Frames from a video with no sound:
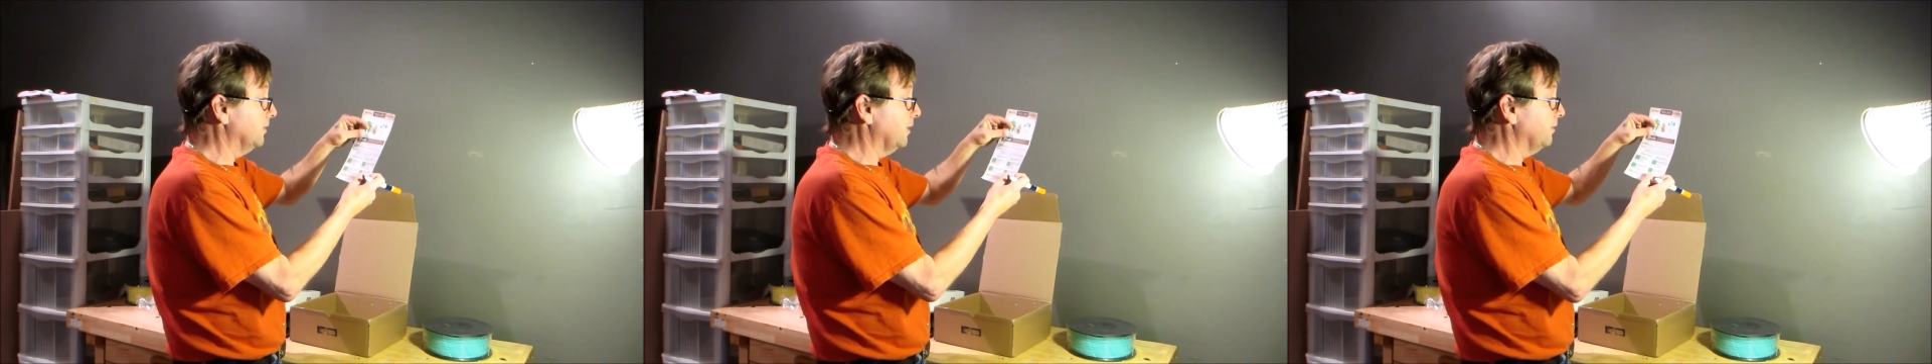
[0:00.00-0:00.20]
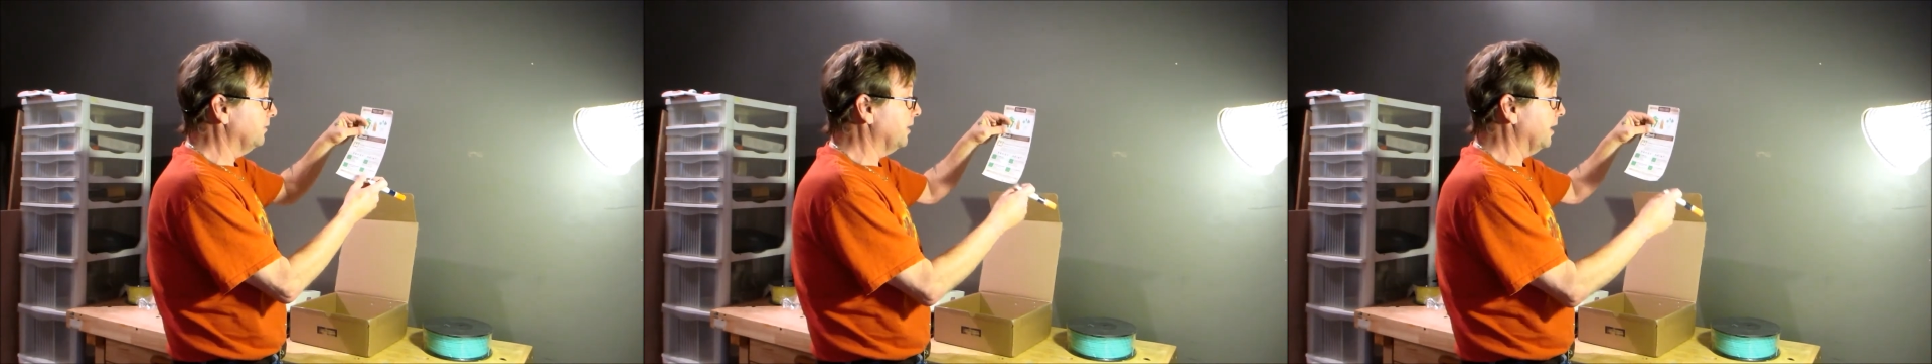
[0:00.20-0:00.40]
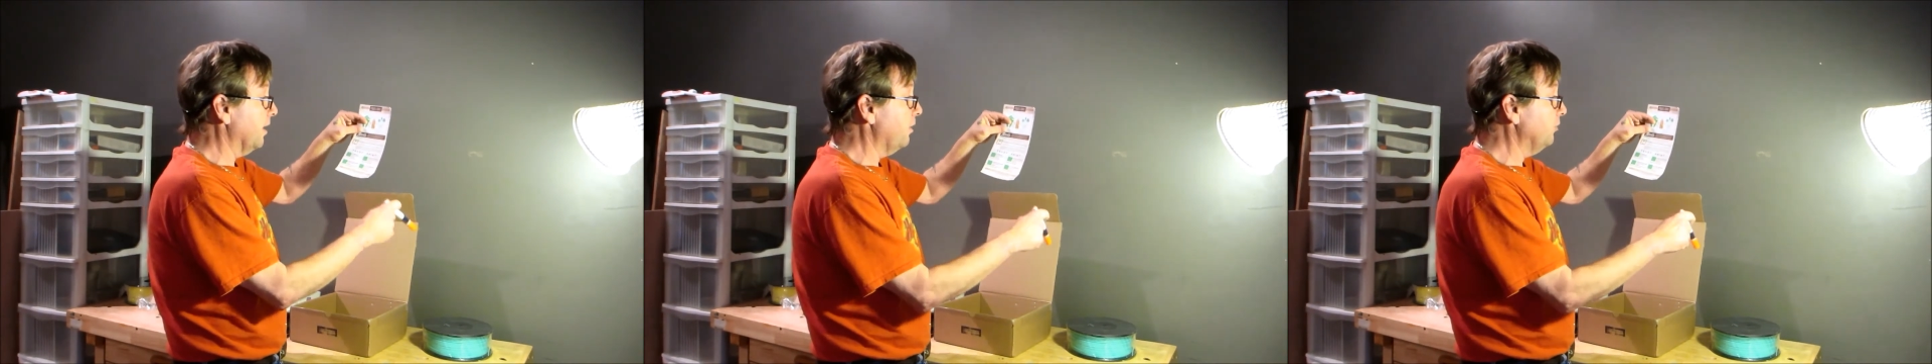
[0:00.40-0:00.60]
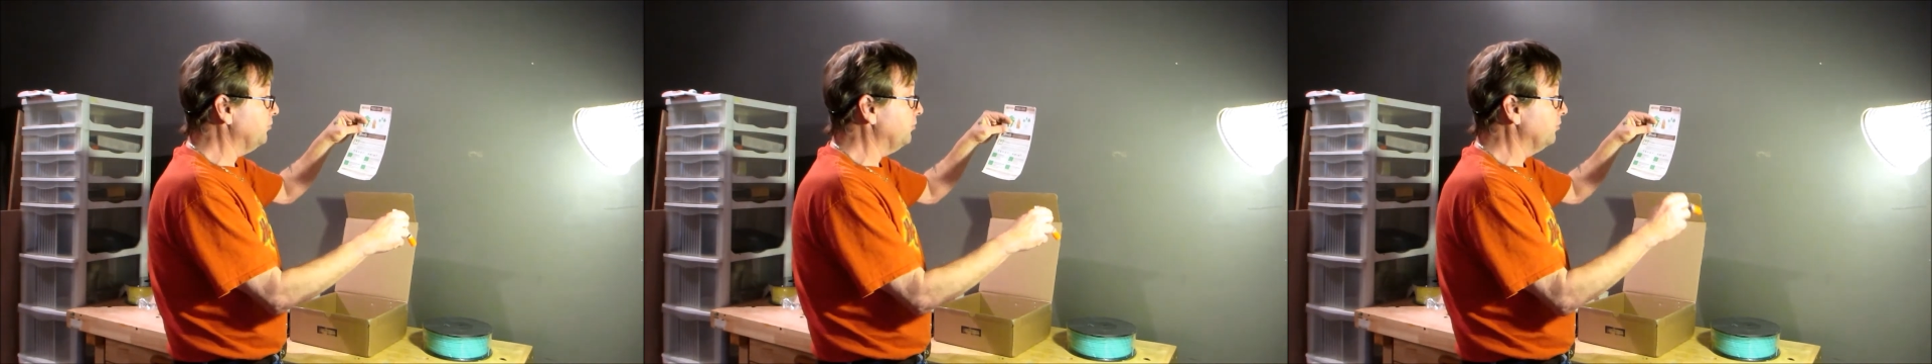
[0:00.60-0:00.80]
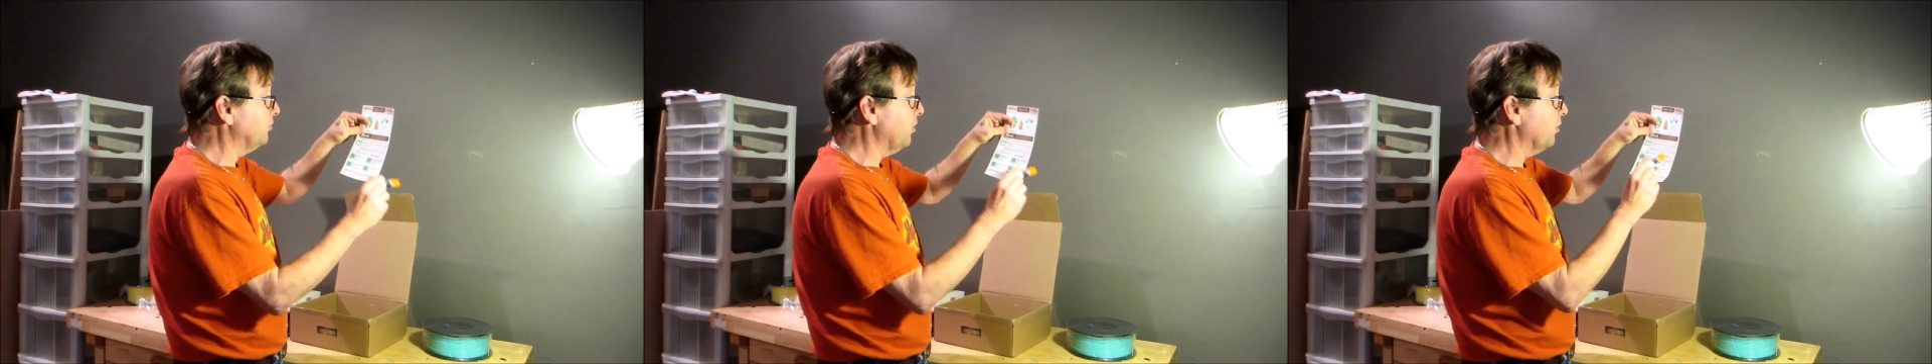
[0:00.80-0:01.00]
they
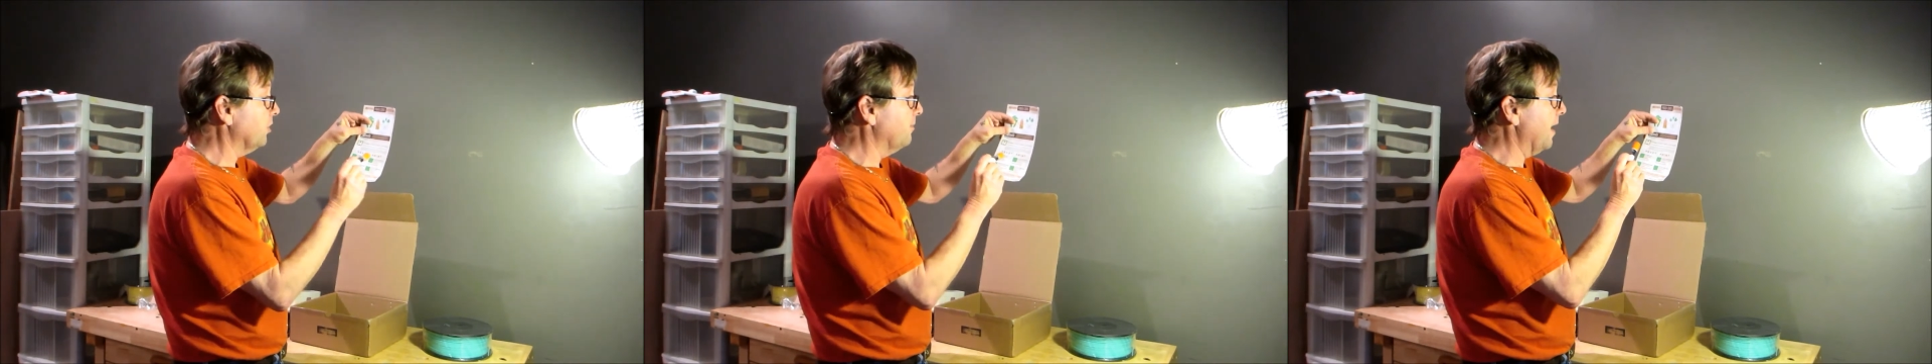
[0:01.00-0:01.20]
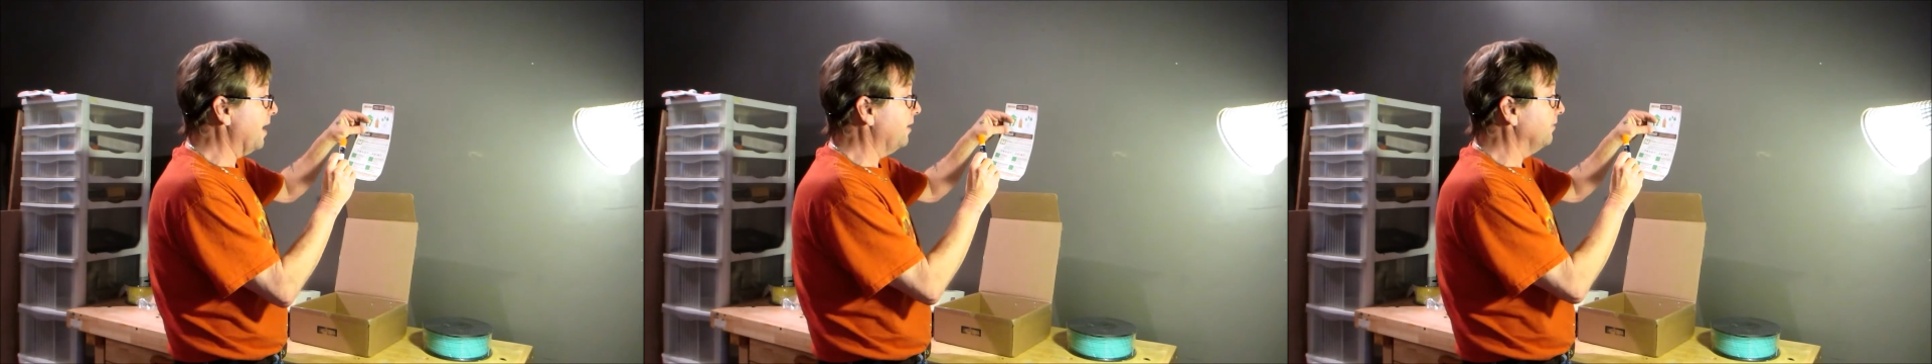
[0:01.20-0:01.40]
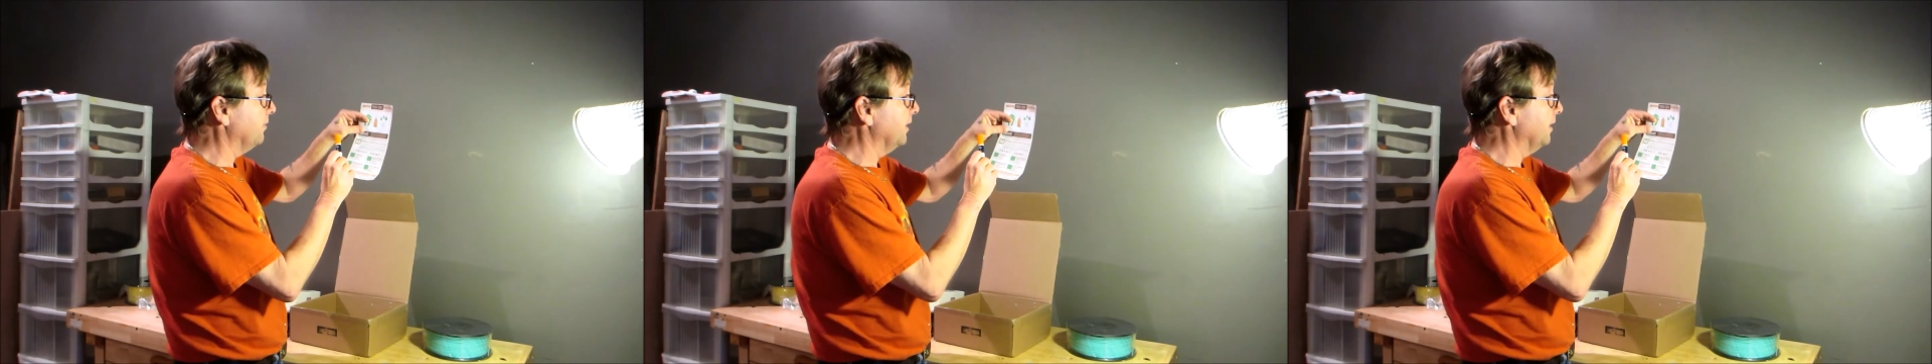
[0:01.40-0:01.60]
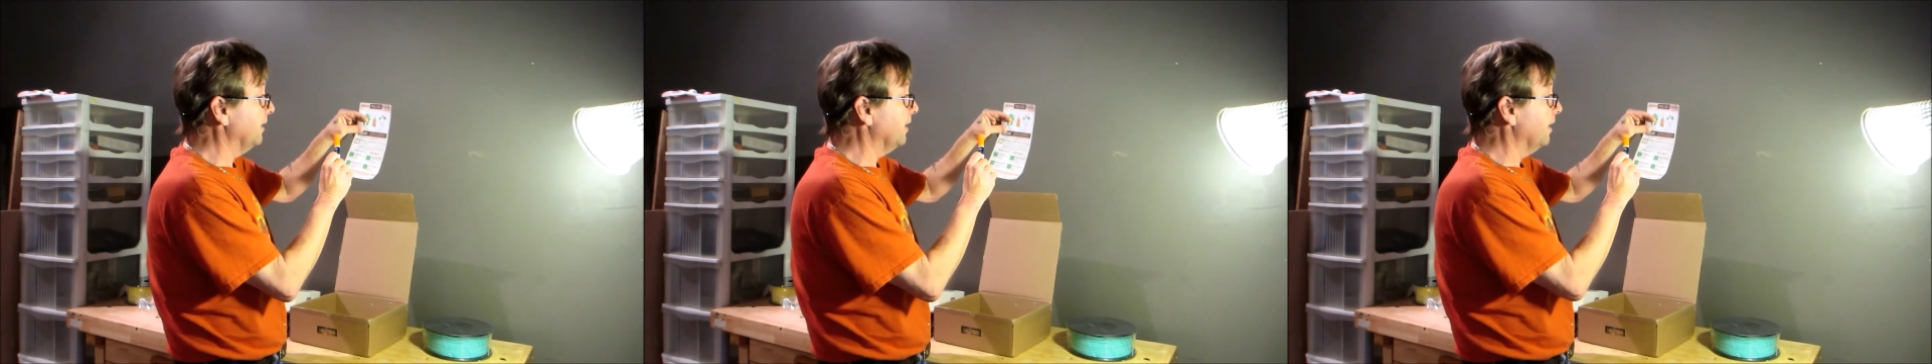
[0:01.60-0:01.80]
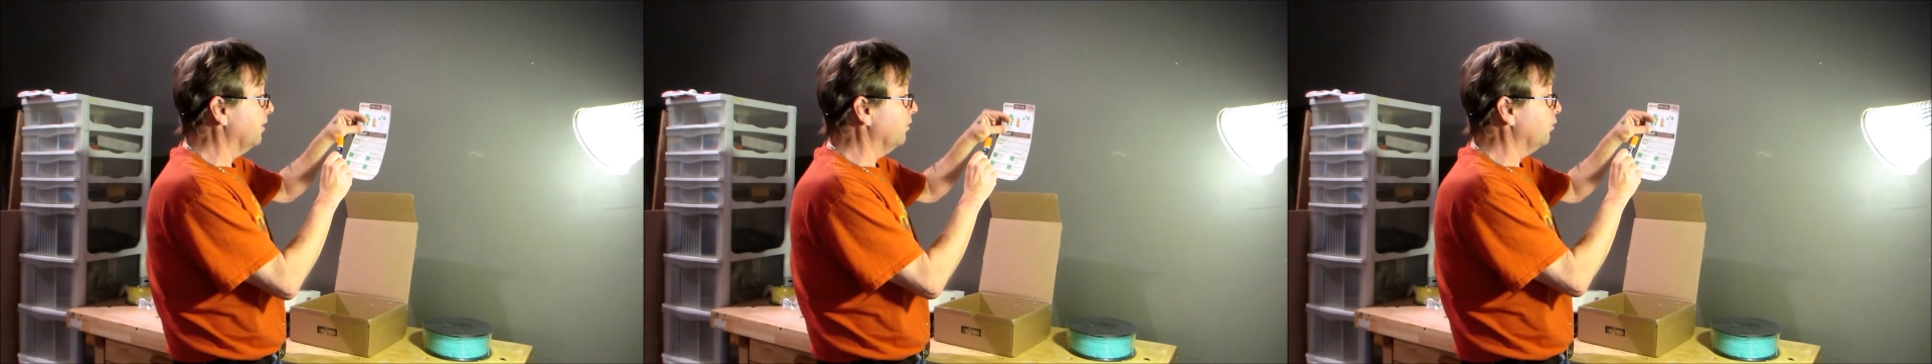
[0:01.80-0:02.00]
also talk about
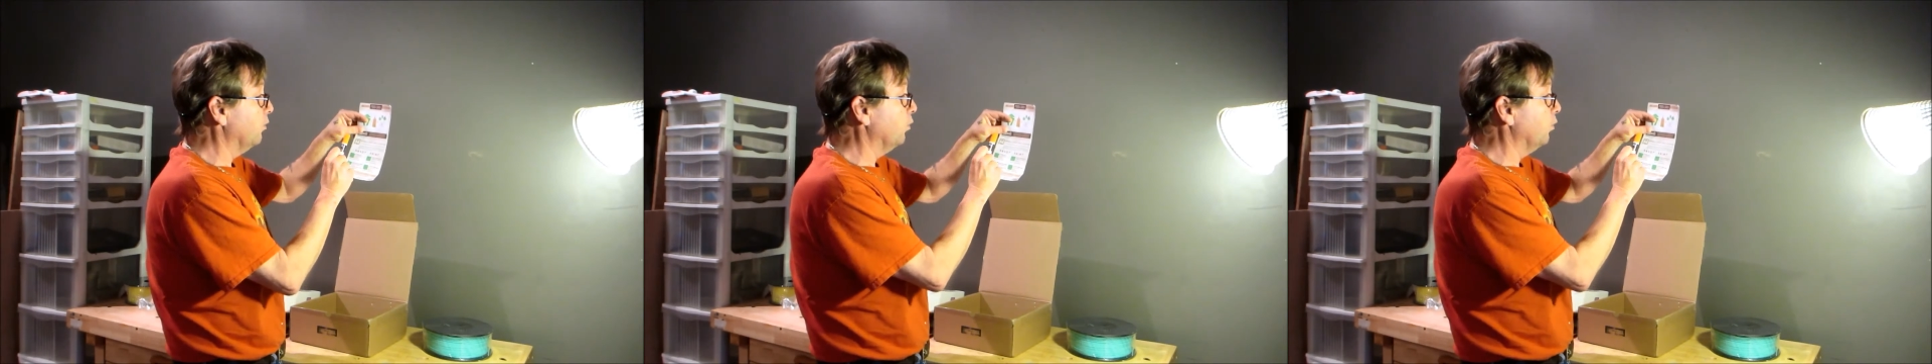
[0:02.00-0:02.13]
the